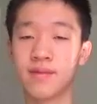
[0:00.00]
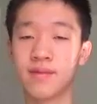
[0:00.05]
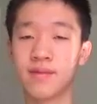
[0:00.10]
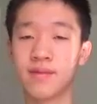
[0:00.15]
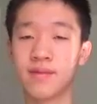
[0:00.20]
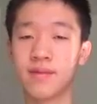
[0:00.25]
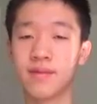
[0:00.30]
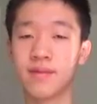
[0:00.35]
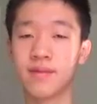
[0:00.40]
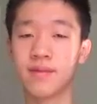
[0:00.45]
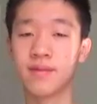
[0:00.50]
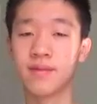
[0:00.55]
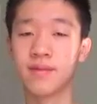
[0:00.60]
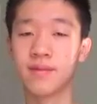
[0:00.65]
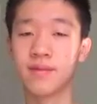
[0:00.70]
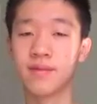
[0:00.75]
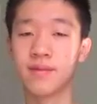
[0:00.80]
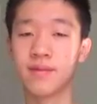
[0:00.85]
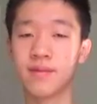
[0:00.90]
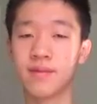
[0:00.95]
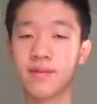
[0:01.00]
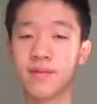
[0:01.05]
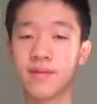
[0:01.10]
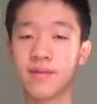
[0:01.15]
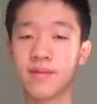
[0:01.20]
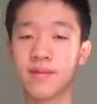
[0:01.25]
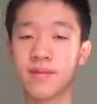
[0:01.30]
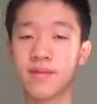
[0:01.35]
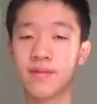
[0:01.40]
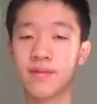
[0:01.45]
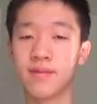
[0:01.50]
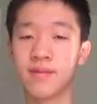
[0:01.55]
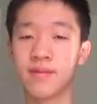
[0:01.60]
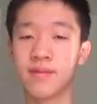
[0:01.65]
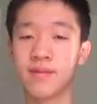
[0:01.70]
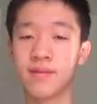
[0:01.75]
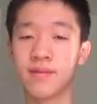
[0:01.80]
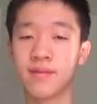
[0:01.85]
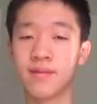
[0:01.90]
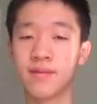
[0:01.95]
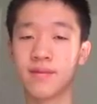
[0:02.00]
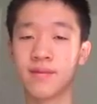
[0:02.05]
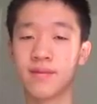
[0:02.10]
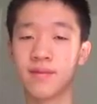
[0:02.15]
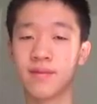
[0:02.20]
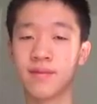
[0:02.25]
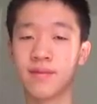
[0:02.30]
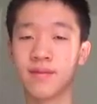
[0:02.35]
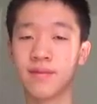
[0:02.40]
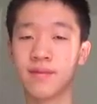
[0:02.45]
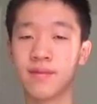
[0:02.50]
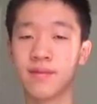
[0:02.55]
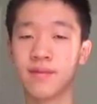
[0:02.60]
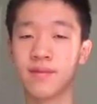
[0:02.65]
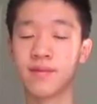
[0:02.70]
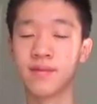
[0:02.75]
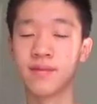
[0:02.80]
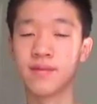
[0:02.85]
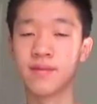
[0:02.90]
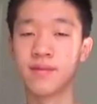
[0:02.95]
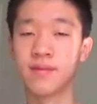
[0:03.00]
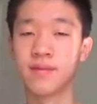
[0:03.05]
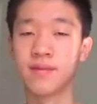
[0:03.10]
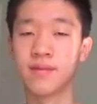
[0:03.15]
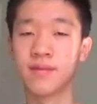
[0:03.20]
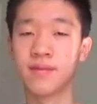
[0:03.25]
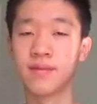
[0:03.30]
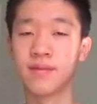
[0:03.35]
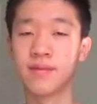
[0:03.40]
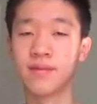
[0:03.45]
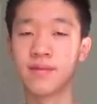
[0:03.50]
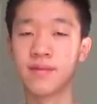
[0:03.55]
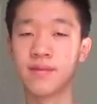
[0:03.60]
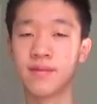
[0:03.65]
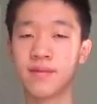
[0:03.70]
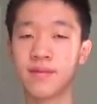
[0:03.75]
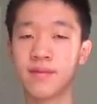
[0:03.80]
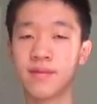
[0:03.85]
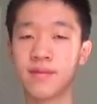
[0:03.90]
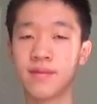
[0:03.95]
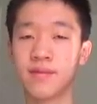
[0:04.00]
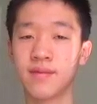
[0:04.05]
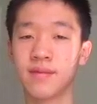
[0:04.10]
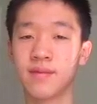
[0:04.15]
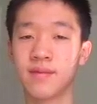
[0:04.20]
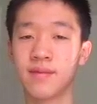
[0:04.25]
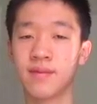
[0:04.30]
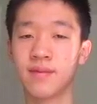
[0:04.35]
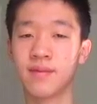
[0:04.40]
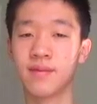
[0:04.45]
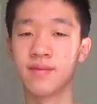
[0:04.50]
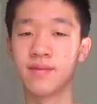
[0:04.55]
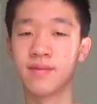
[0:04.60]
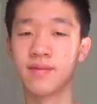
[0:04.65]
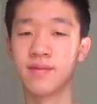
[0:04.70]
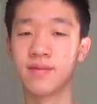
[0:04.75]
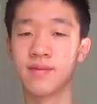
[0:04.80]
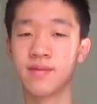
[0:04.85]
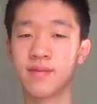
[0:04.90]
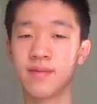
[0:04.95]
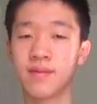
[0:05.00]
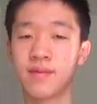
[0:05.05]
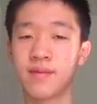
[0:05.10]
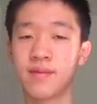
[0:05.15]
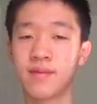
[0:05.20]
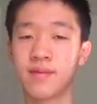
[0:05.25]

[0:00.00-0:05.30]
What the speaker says: [no speech]